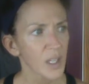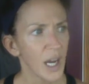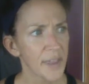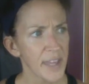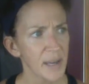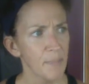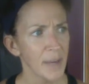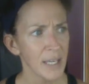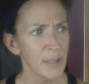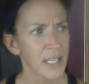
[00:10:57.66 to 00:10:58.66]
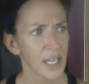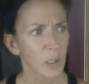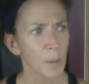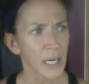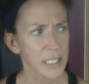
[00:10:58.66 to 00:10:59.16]
I think maybe
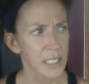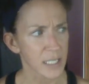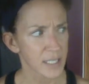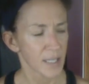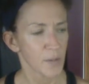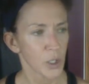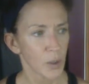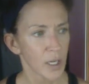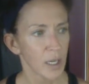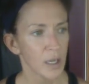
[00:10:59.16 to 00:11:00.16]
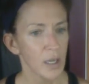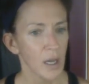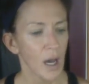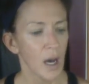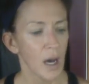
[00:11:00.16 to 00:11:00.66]
kickboxing to some degree,
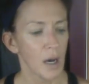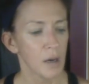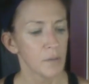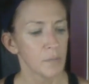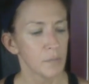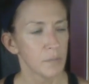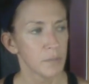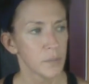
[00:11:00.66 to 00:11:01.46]
um,